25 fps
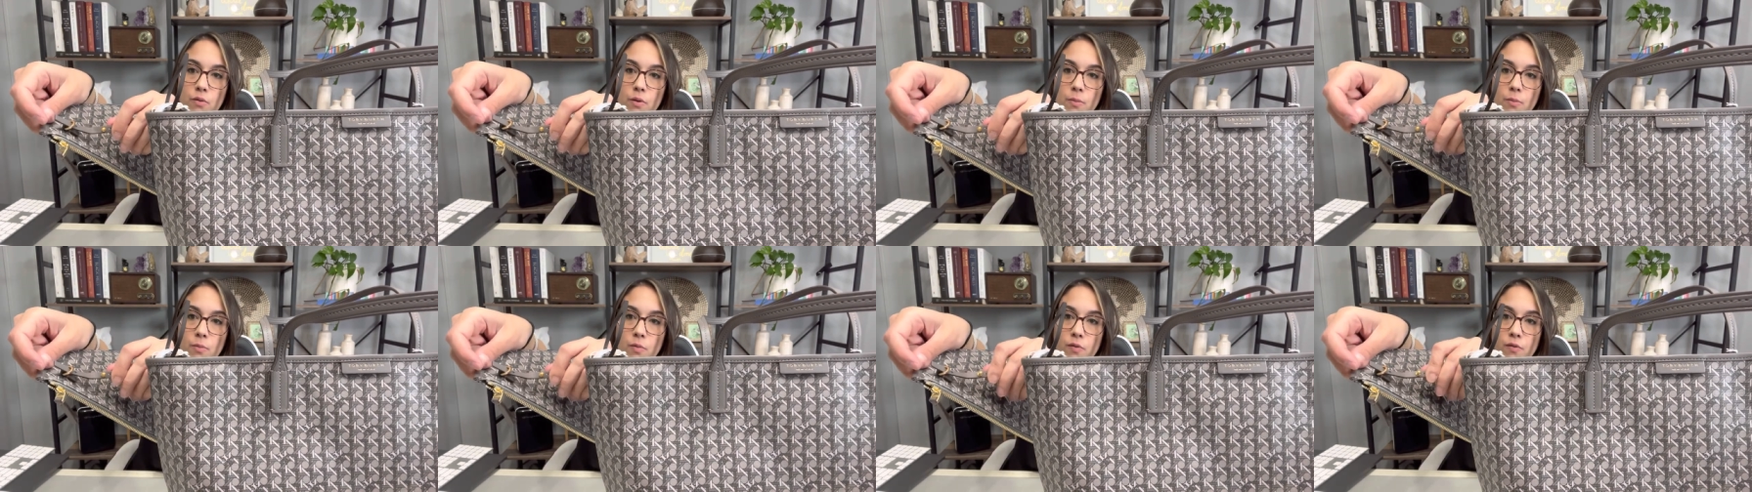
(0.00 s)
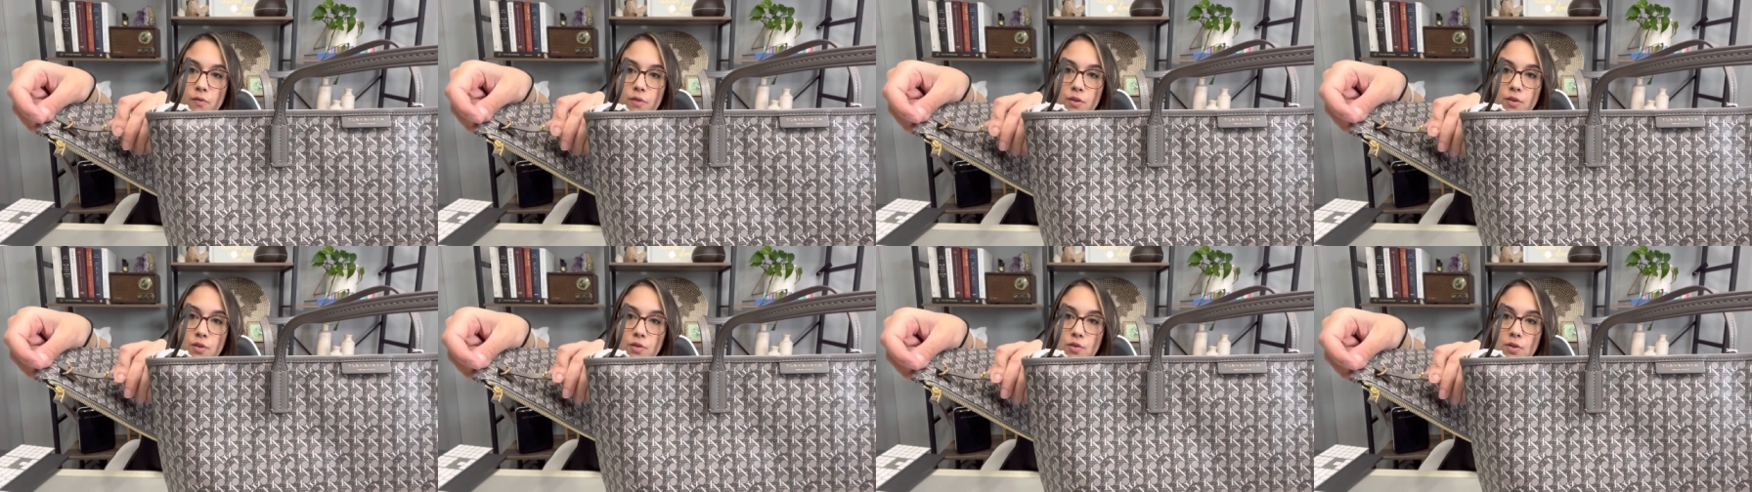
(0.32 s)

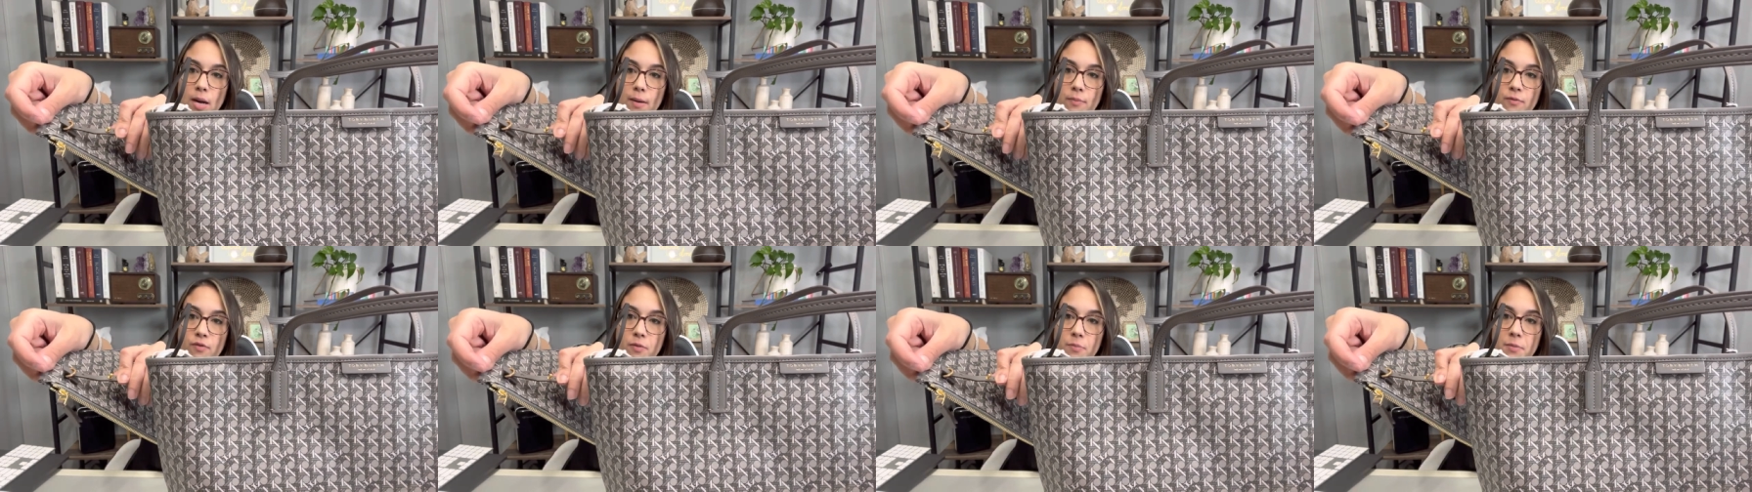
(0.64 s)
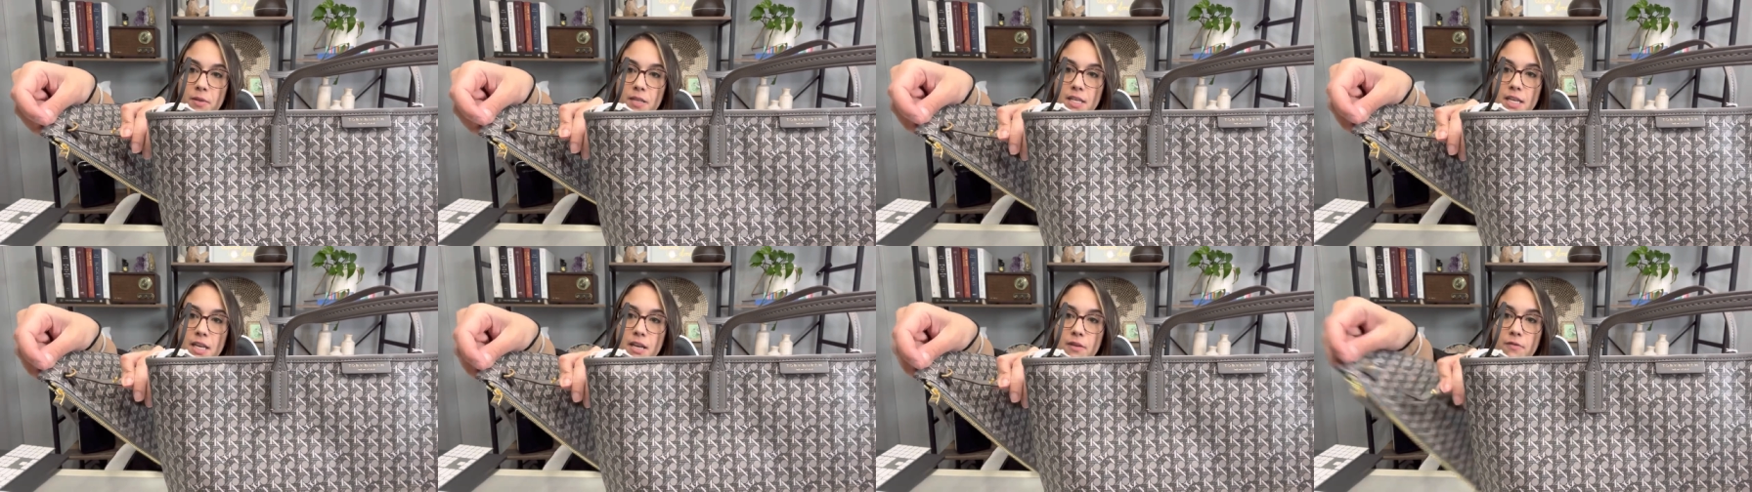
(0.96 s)
remove the strap from
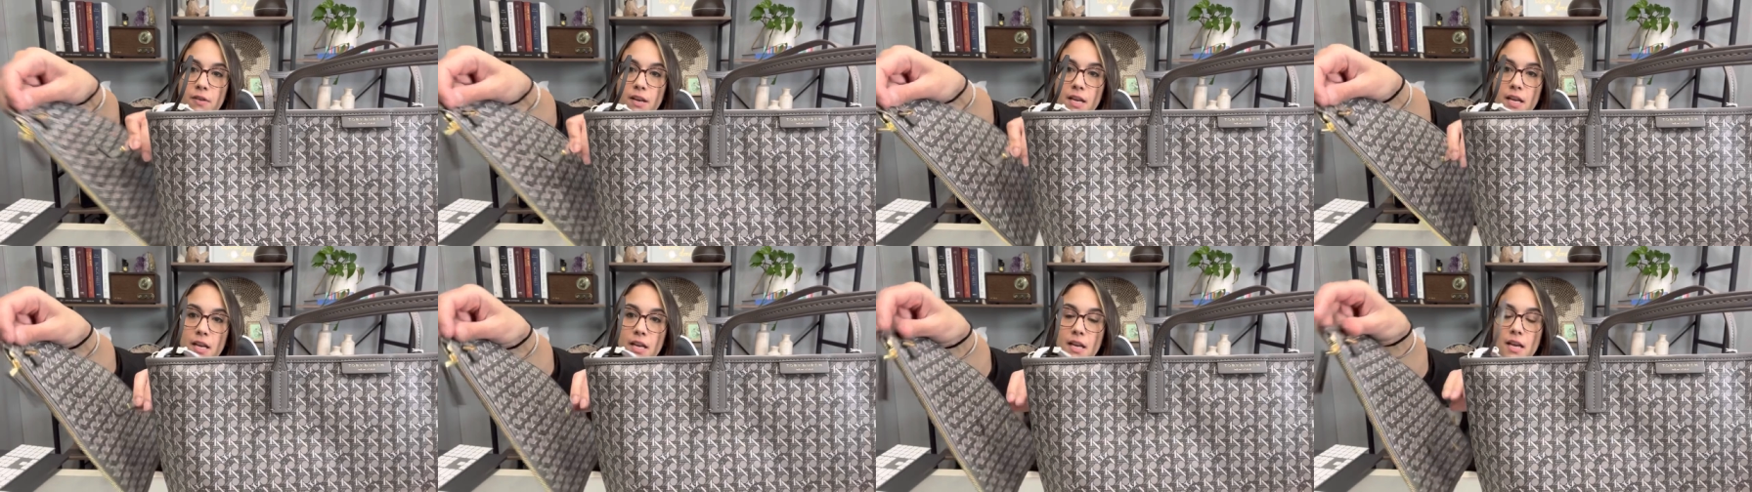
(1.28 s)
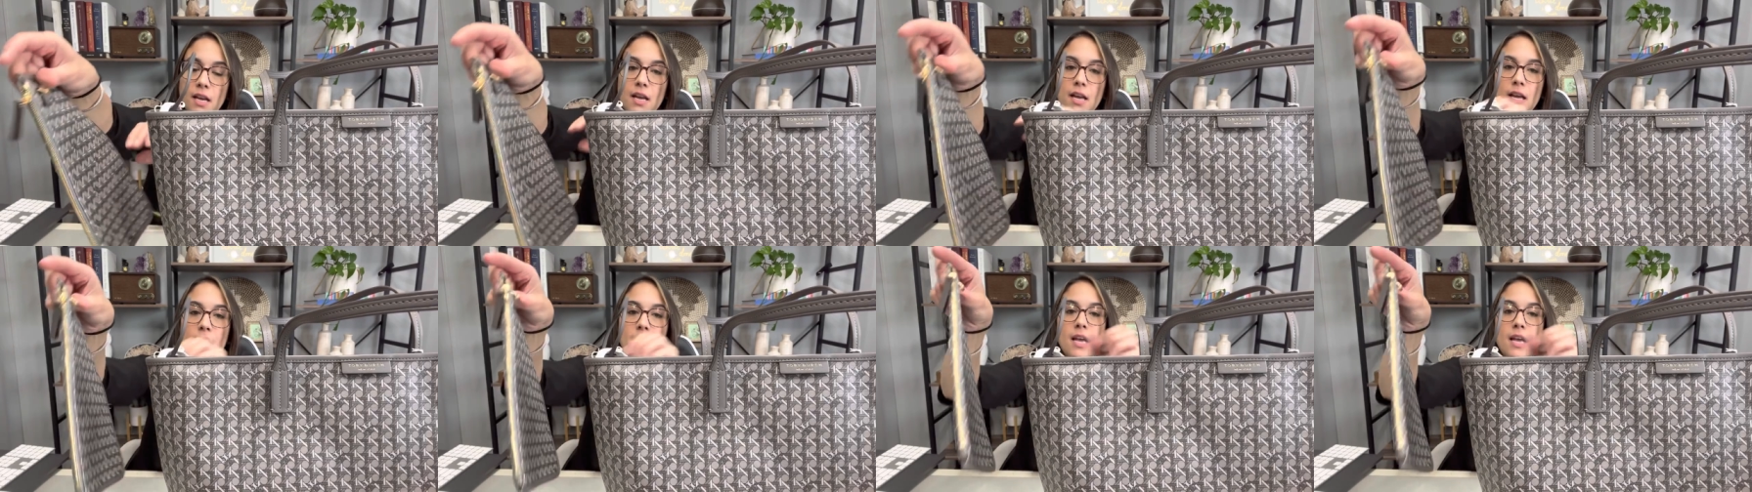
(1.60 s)
the D-ring,